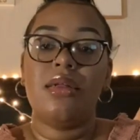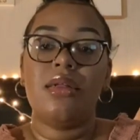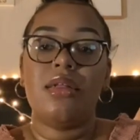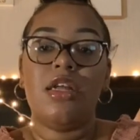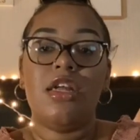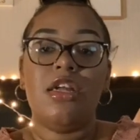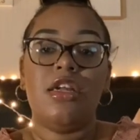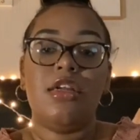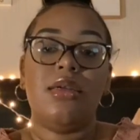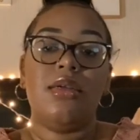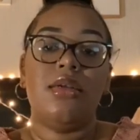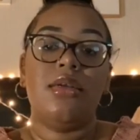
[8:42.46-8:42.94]

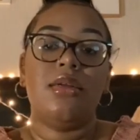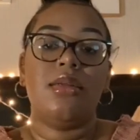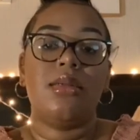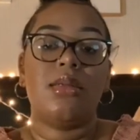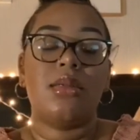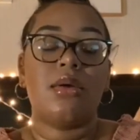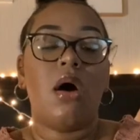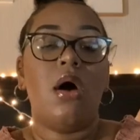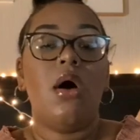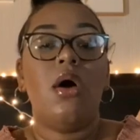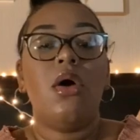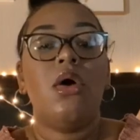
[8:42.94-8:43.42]

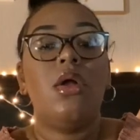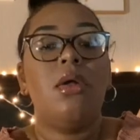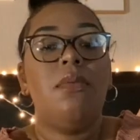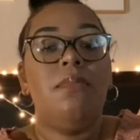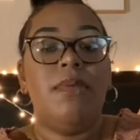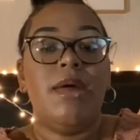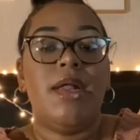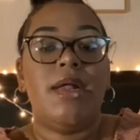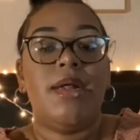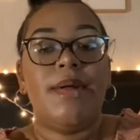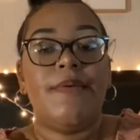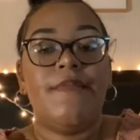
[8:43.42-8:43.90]
it's all going to
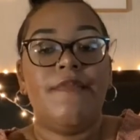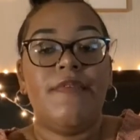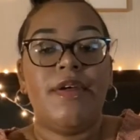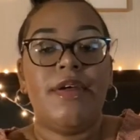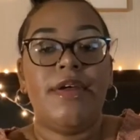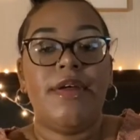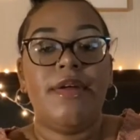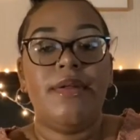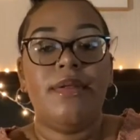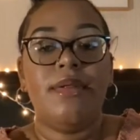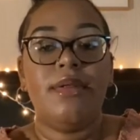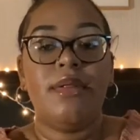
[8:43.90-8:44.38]

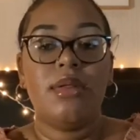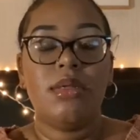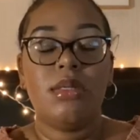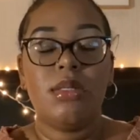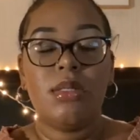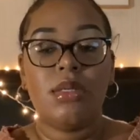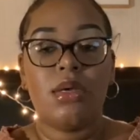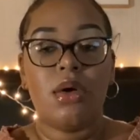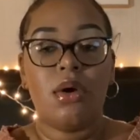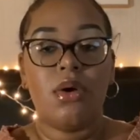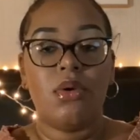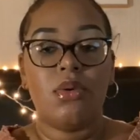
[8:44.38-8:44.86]
benefit.
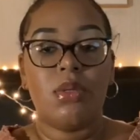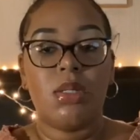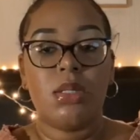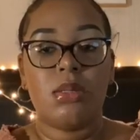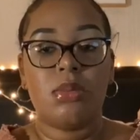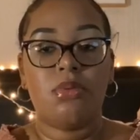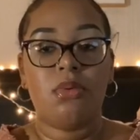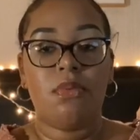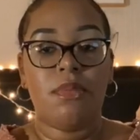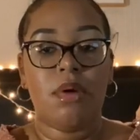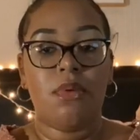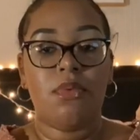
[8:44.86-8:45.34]
So
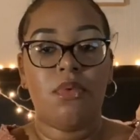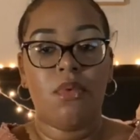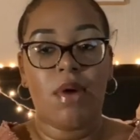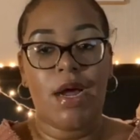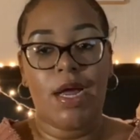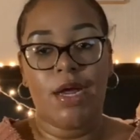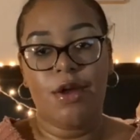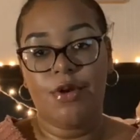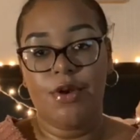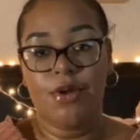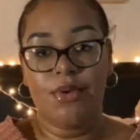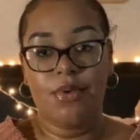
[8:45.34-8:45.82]
just remember
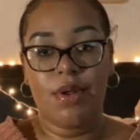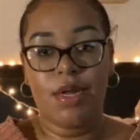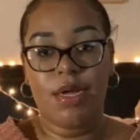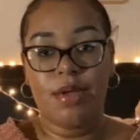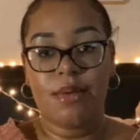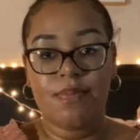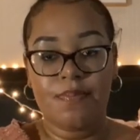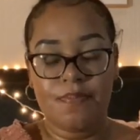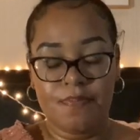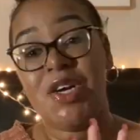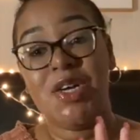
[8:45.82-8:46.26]
why you're doing it.